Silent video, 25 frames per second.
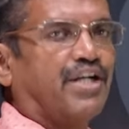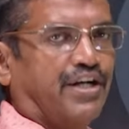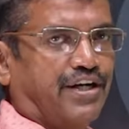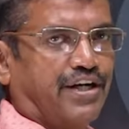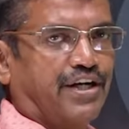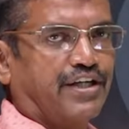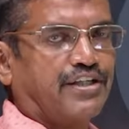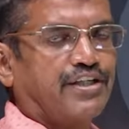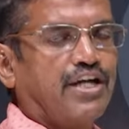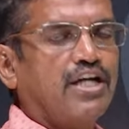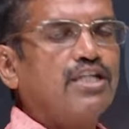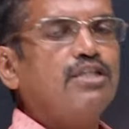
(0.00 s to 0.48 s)

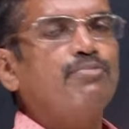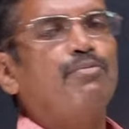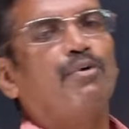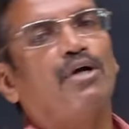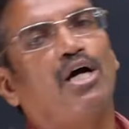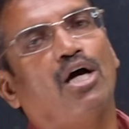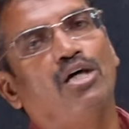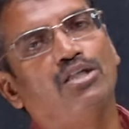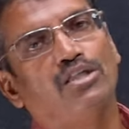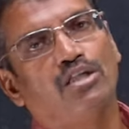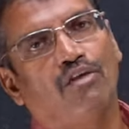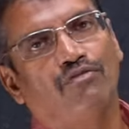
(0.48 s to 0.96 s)
conductors
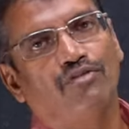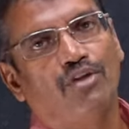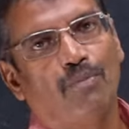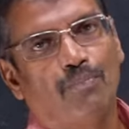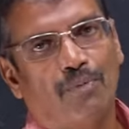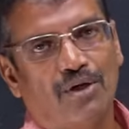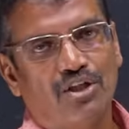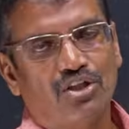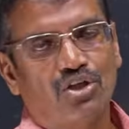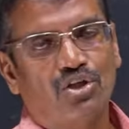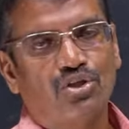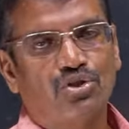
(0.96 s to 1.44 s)
because of the
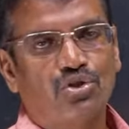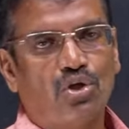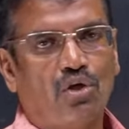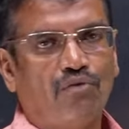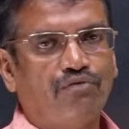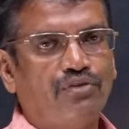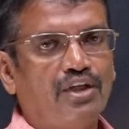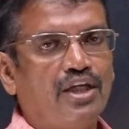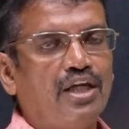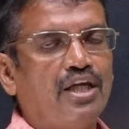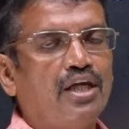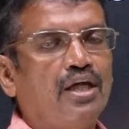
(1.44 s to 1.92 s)
presence
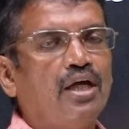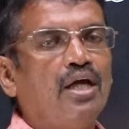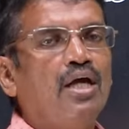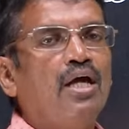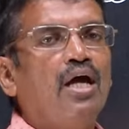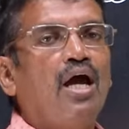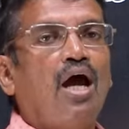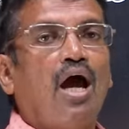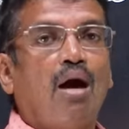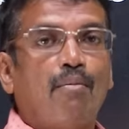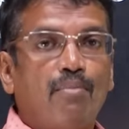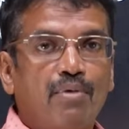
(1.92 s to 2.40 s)
of the
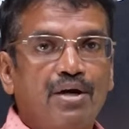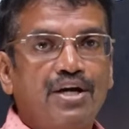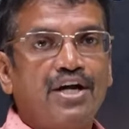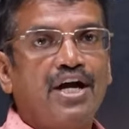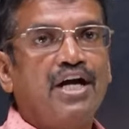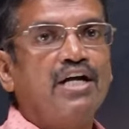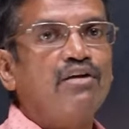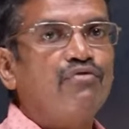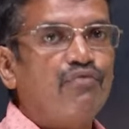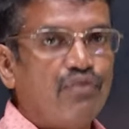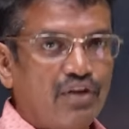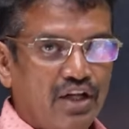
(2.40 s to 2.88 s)

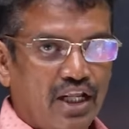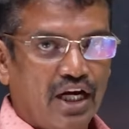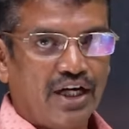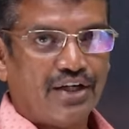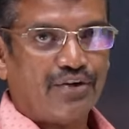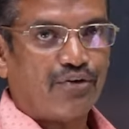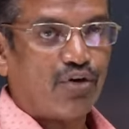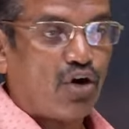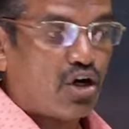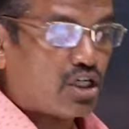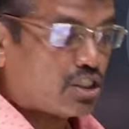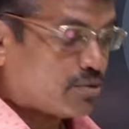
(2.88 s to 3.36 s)
abundant free
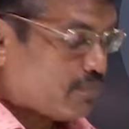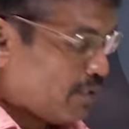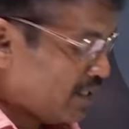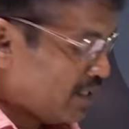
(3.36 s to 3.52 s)
electrons.